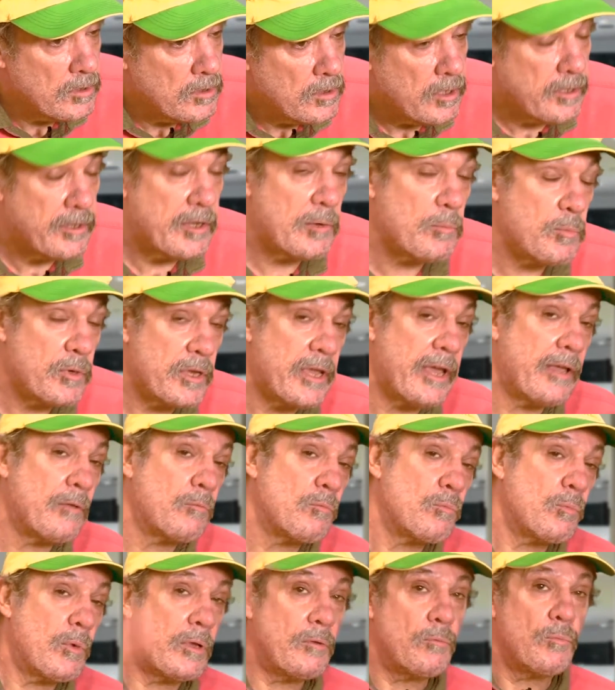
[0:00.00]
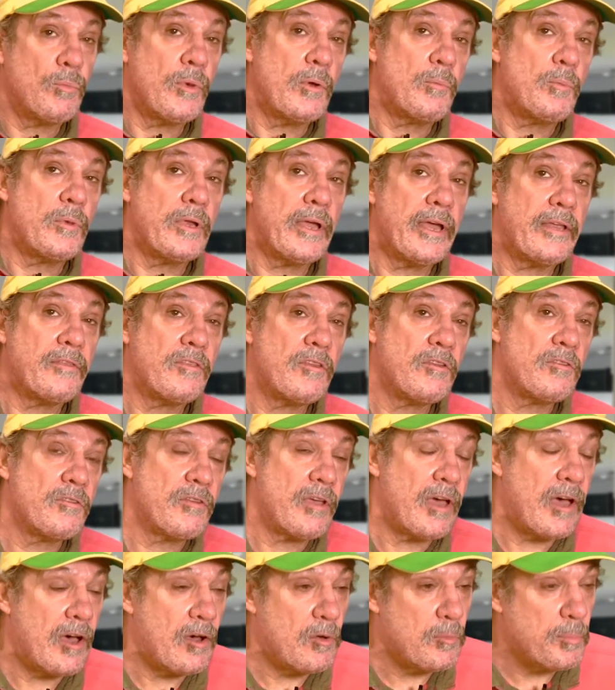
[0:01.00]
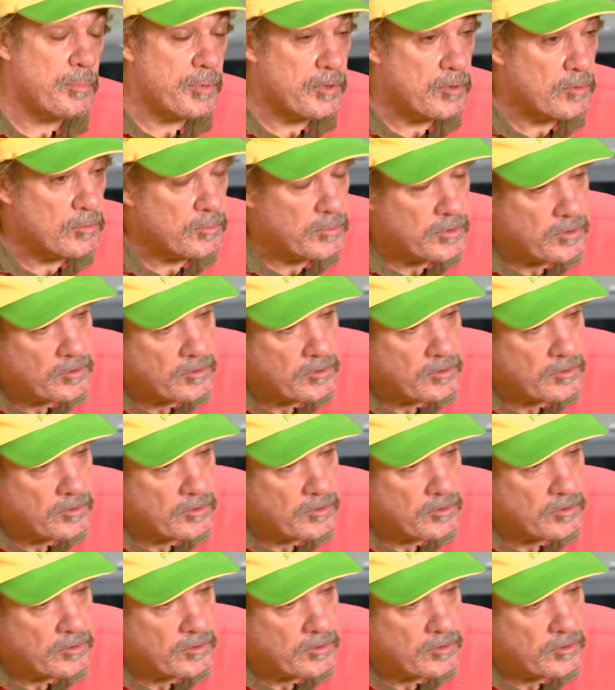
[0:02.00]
And then we had, when we had the tower built, we